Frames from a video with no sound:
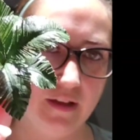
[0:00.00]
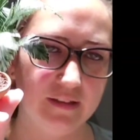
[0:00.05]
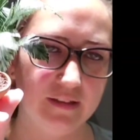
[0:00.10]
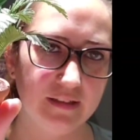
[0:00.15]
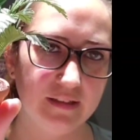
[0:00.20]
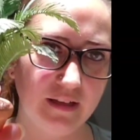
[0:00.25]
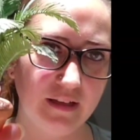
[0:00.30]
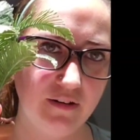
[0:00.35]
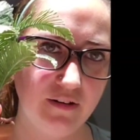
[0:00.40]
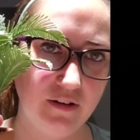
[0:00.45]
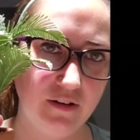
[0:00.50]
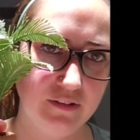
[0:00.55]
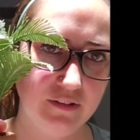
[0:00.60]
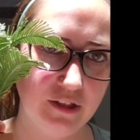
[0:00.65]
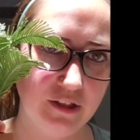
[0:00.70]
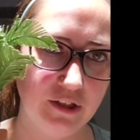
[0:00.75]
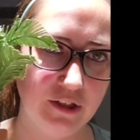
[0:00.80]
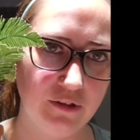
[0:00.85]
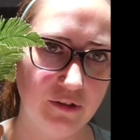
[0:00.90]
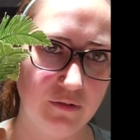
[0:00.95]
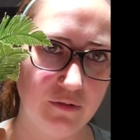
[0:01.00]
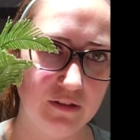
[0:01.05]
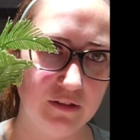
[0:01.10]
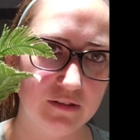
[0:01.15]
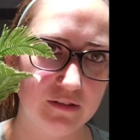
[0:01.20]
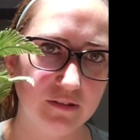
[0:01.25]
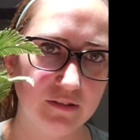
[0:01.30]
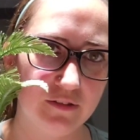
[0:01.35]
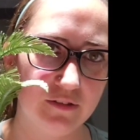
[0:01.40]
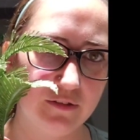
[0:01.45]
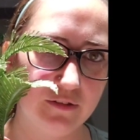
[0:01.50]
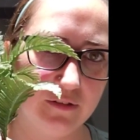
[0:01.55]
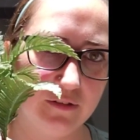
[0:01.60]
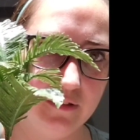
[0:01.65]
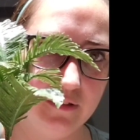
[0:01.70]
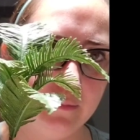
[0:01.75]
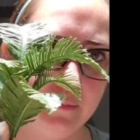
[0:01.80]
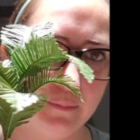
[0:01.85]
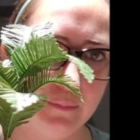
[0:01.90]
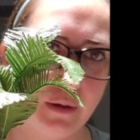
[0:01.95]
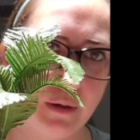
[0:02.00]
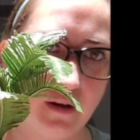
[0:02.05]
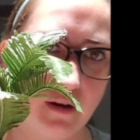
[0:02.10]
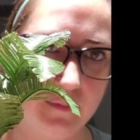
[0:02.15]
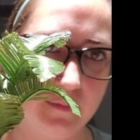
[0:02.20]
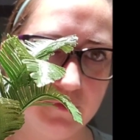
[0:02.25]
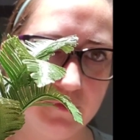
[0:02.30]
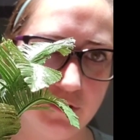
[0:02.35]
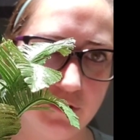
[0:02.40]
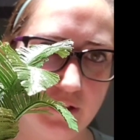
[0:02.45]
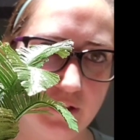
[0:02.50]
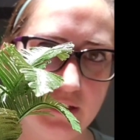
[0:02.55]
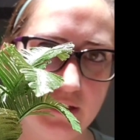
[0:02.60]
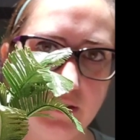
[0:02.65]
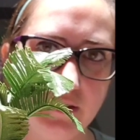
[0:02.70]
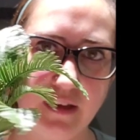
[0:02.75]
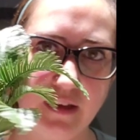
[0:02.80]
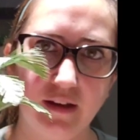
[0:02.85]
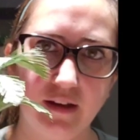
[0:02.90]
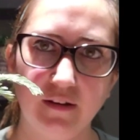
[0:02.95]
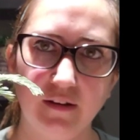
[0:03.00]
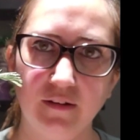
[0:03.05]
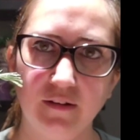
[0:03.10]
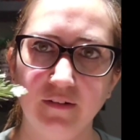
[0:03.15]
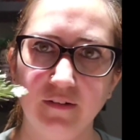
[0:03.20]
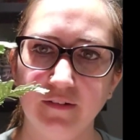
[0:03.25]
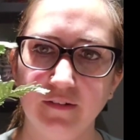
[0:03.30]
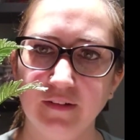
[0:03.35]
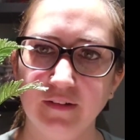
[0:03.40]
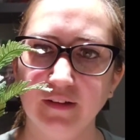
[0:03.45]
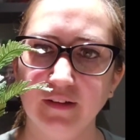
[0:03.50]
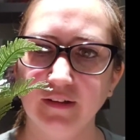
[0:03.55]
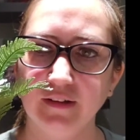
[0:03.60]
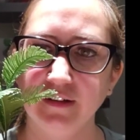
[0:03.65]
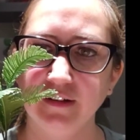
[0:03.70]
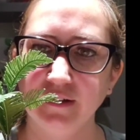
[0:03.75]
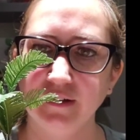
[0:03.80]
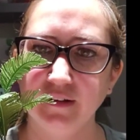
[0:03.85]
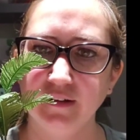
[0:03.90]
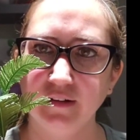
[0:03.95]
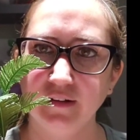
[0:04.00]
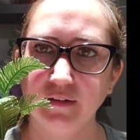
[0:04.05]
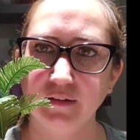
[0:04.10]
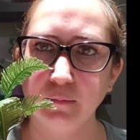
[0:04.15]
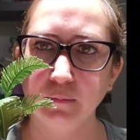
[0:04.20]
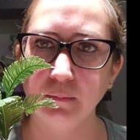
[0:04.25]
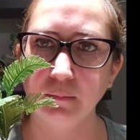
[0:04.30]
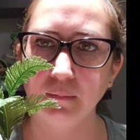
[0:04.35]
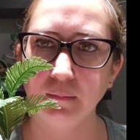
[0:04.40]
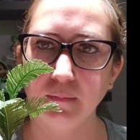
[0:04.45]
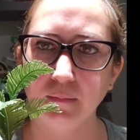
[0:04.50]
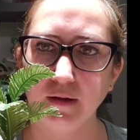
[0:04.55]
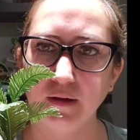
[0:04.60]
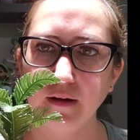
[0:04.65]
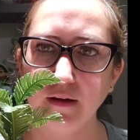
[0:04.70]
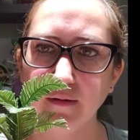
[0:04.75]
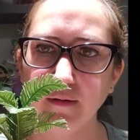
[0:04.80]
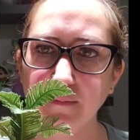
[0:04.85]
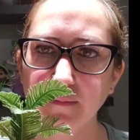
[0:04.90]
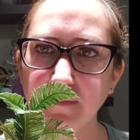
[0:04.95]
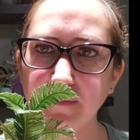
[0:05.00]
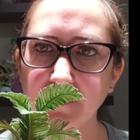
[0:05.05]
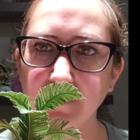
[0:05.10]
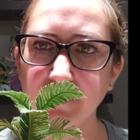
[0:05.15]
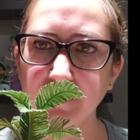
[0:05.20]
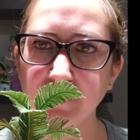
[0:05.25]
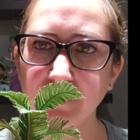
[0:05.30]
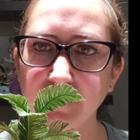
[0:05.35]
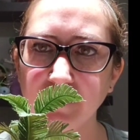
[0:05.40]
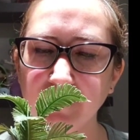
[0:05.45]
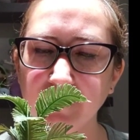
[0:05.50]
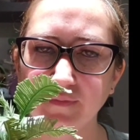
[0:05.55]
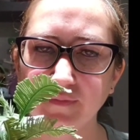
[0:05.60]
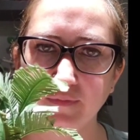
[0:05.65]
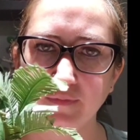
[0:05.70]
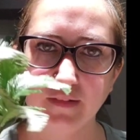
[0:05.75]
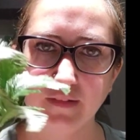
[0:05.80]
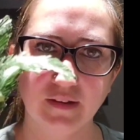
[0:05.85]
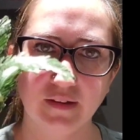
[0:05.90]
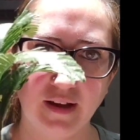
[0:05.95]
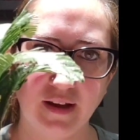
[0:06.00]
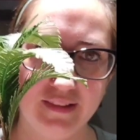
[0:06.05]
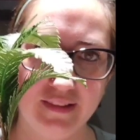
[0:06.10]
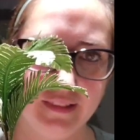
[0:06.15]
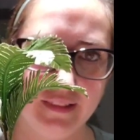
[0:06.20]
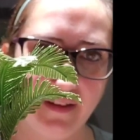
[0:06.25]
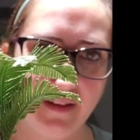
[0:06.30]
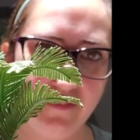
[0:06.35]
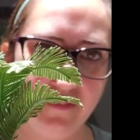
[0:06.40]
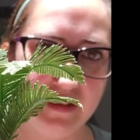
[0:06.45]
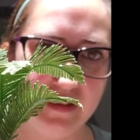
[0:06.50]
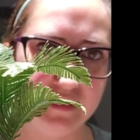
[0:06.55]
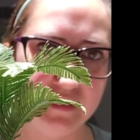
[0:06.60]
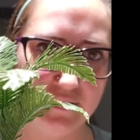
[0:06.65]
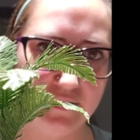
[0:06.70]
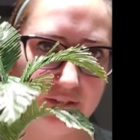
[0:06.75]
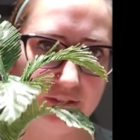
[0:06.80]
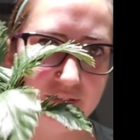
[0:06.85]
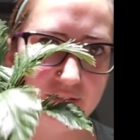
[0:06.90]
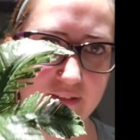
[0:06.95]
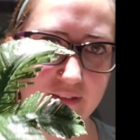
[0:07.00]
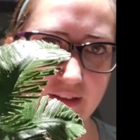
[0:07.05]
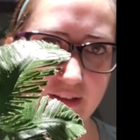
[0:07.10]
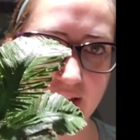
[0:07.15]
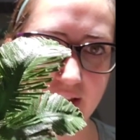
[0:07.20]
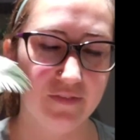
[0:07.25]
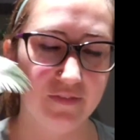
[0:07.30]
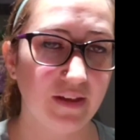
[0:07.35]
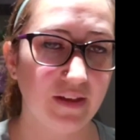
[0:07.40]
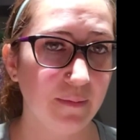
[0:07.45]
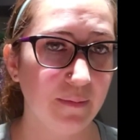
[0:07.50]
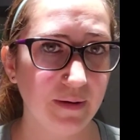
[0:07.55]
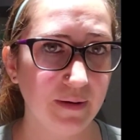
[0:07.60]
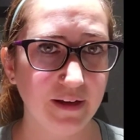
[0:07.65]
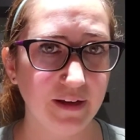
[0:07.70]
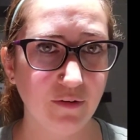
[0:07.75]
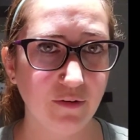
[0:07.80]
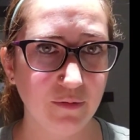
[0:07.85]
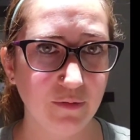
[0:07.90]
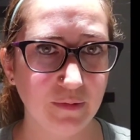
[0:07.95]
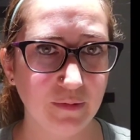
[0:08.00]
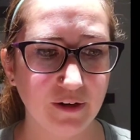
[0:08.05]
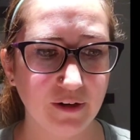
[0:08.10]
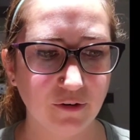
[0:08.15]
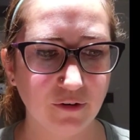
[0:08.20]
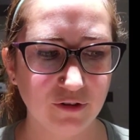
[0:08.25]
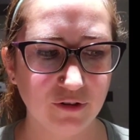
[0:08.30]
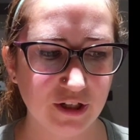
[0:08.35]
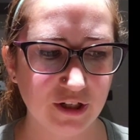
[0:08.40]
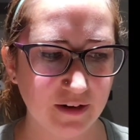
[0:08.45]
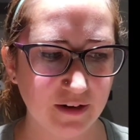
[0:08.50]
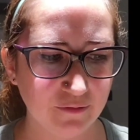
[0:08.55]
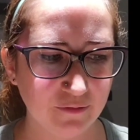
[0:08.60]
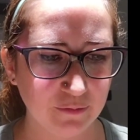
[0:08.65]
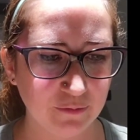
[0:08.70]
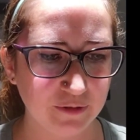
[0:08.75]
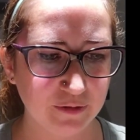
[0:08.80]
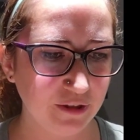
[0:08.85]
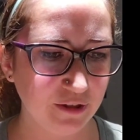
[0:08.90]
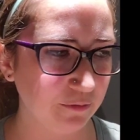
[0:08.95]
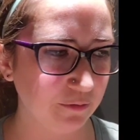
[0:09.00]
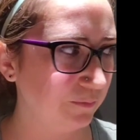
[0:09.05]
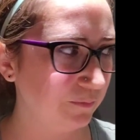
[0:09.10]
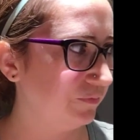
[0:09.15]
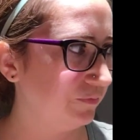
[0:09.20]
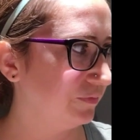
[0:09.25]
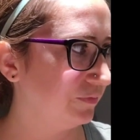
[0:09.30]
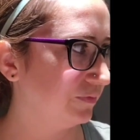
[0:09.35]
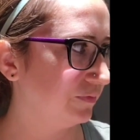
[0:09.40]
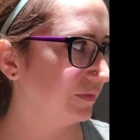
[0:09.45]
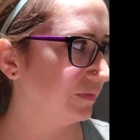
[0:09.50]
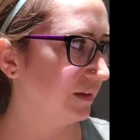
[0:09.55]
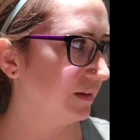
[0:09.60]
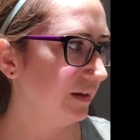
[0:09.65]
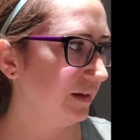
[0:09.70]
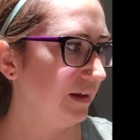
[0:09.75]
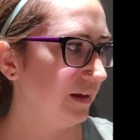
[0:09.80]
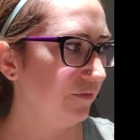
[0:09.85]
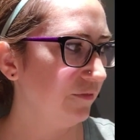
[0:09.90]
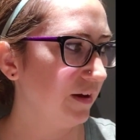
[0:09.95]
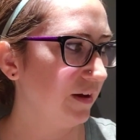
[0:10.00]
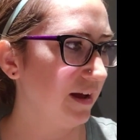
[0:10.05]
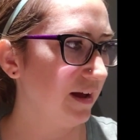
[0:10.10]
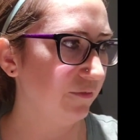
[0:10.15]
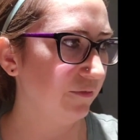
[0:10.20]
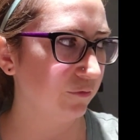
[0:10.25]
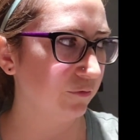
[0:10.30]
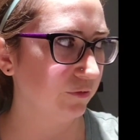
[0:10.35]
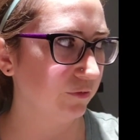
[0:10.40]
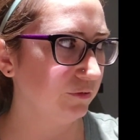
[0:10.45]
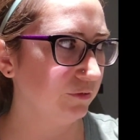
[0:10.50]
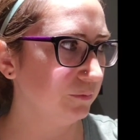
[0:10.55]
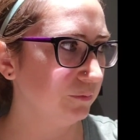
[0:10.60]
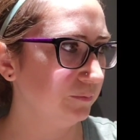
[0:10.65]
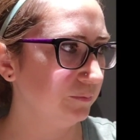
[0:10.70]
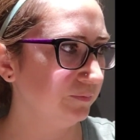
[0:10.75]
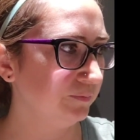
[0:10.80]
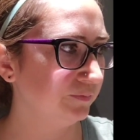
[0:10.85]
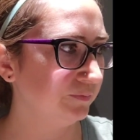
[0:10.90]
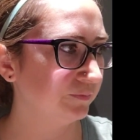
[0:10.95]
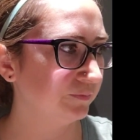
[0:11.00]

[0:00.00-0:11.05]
Is that not the cutest little palm tree thing? Yeah. I love it. That might go in my crochet room too, if I have room.